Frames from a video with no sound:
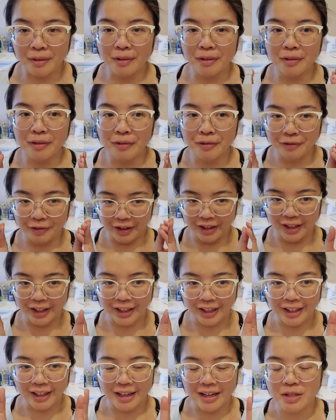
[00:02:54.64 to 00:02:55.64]

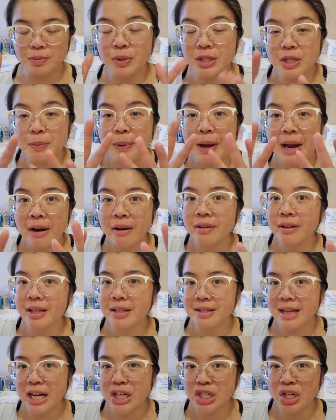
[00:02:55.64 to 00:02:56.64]
folliculitis, which apparently is
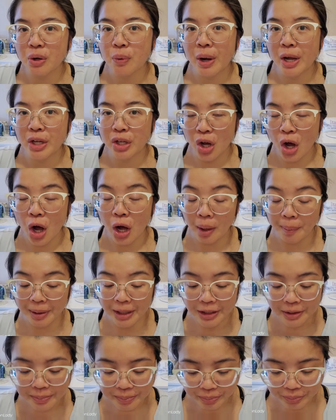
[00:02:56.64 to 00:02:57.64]
actually quite
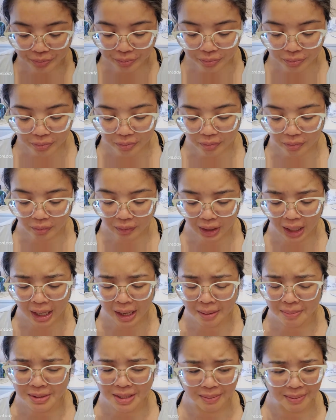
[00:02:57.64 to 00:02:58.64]
common.
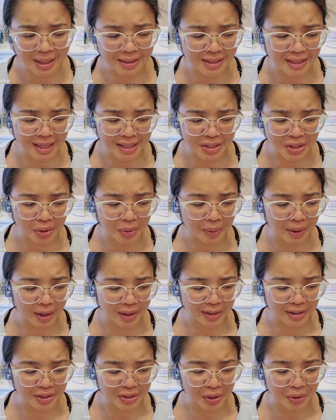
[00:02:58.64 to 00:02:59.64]
Sometimes it does go away on
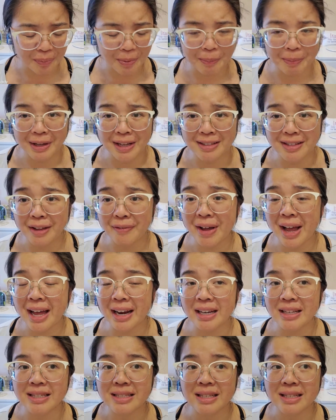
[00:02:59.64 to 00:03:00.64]
its own, but because I've had
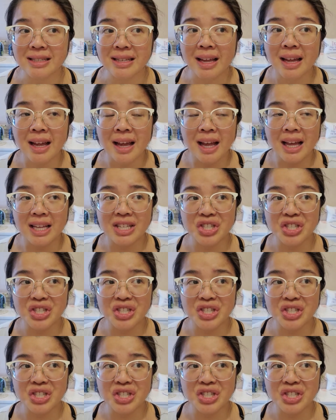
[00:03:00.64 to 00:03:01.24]
it since it